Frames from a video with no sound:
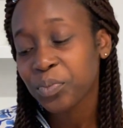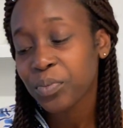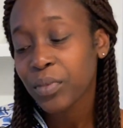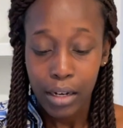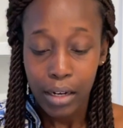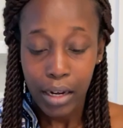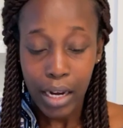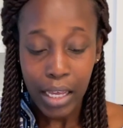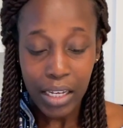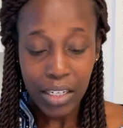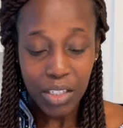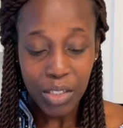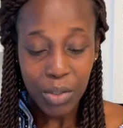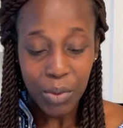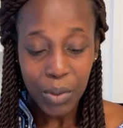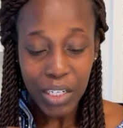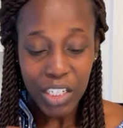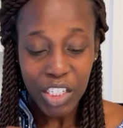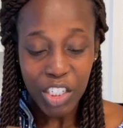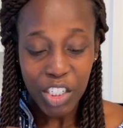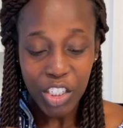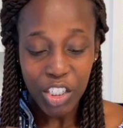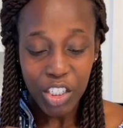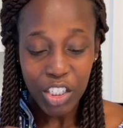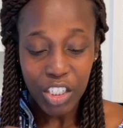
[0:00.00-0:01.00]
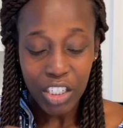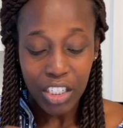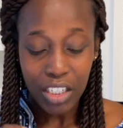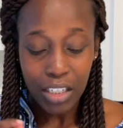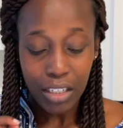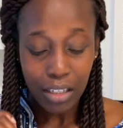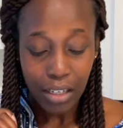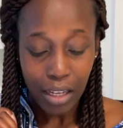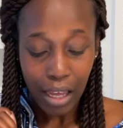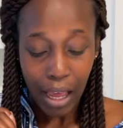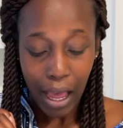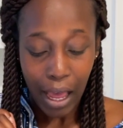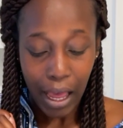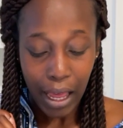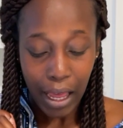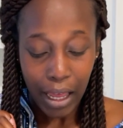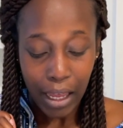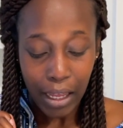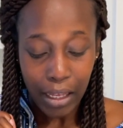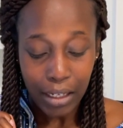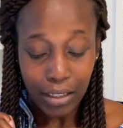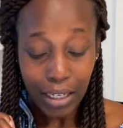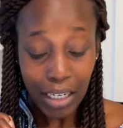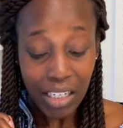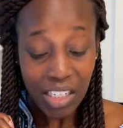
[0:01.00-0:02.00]
Next question,
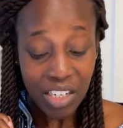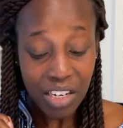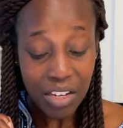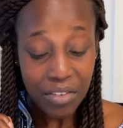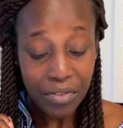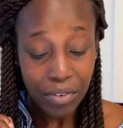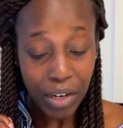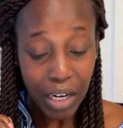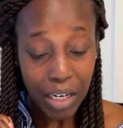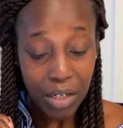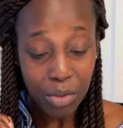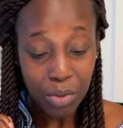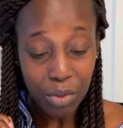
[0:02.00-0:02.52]
and actually final